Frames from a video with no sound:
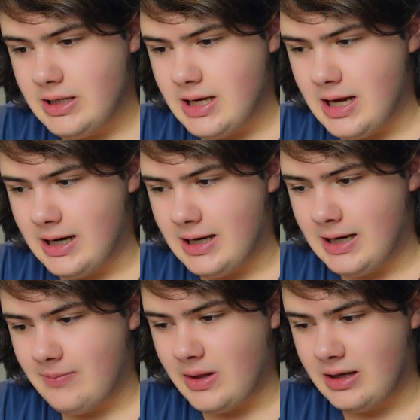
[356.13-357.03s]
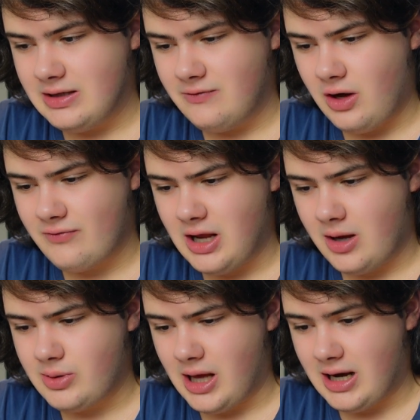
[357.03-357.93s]
And um, if you have an
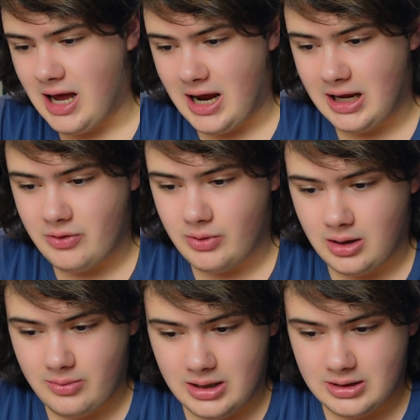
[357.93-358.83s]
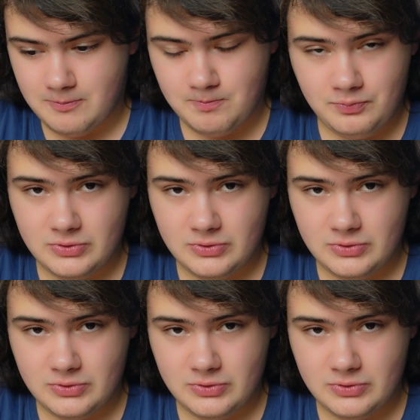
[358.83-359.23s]
iPad, I recommend